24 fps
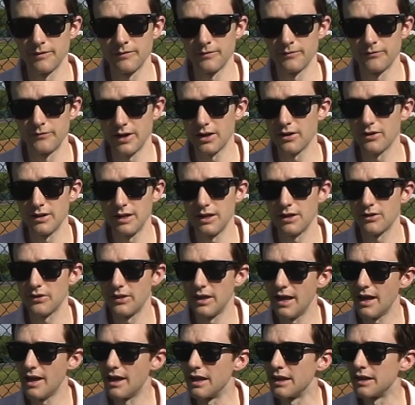very near
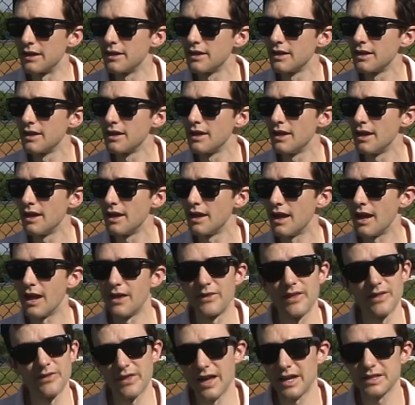the end,
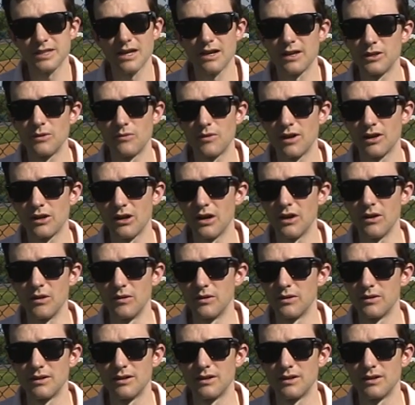and that's how you want to go.